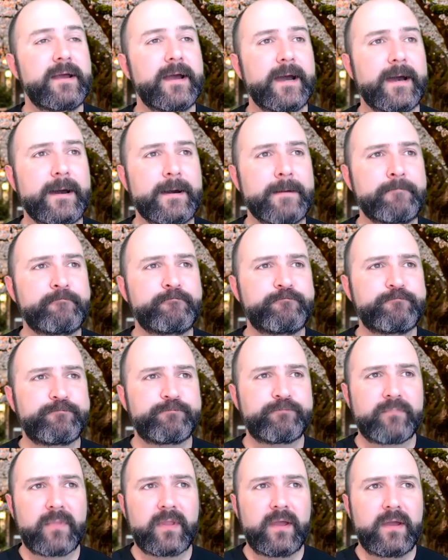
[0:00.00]
Um,
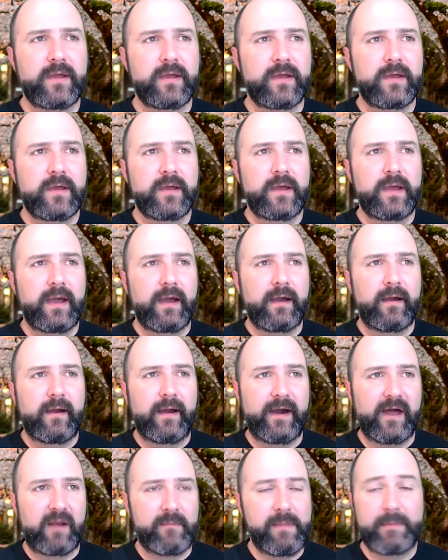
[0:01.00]

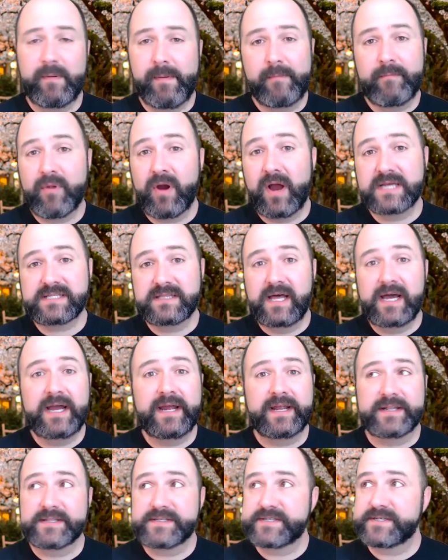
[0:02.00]
how do people memorize
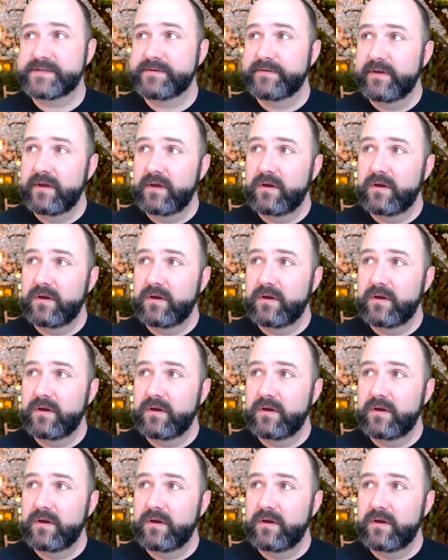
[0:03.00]
lines?